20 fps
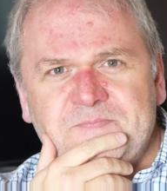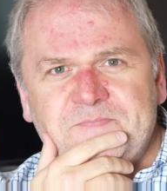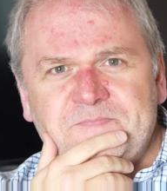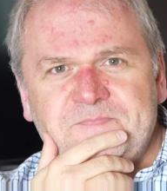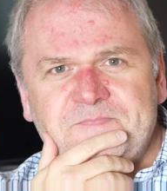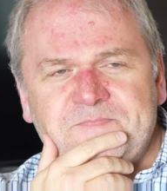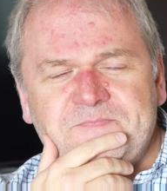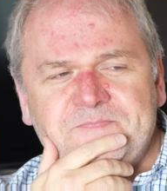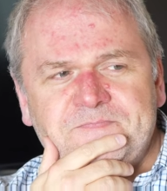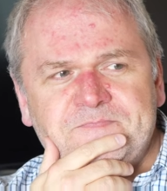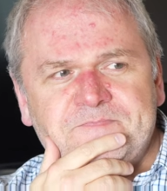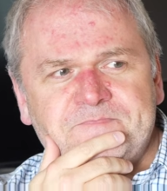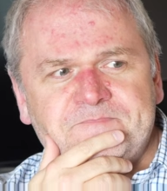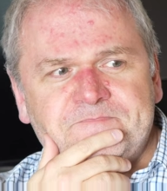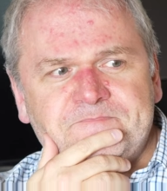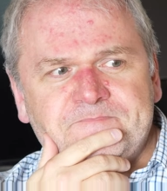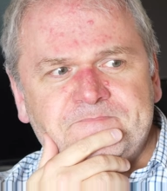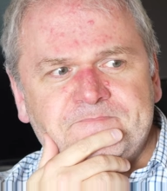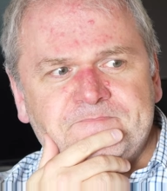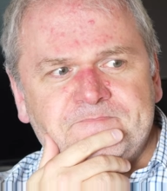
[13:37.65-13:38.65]

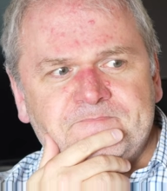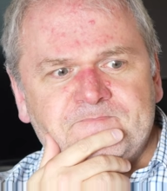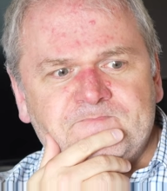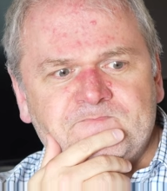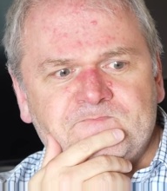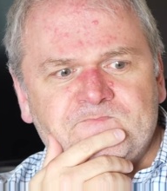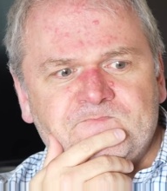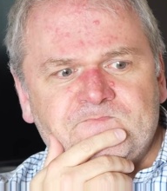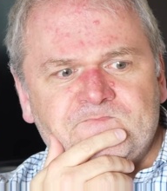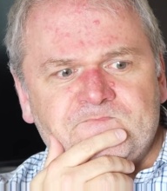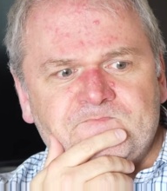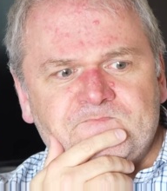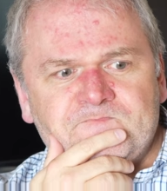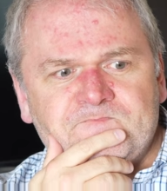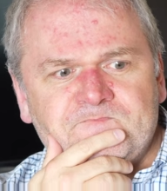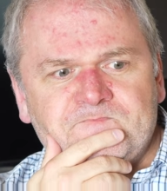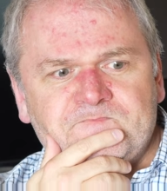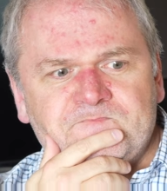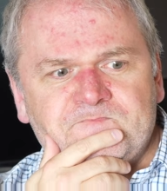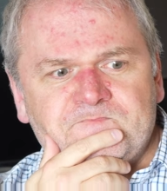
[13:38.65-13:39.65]

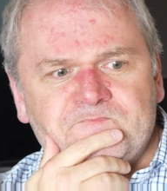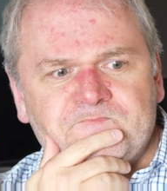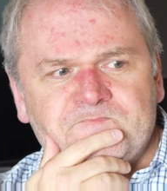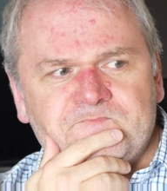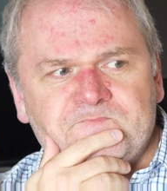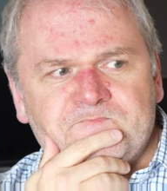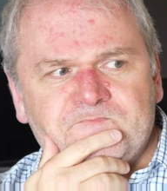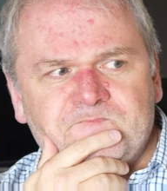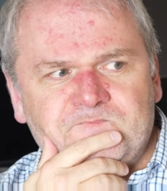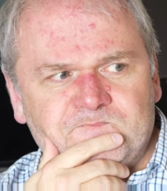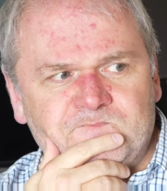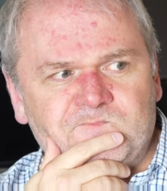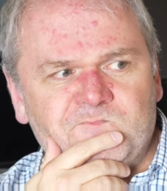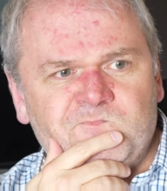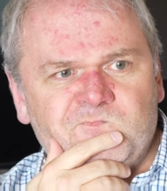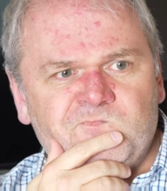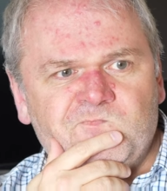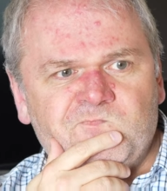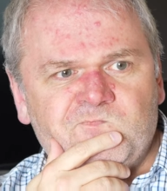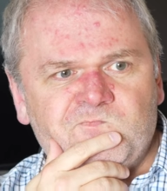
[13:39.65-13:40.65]

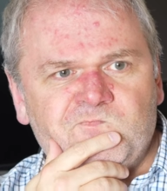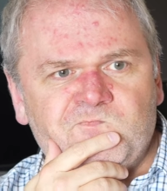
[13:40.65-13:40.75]
[no speech]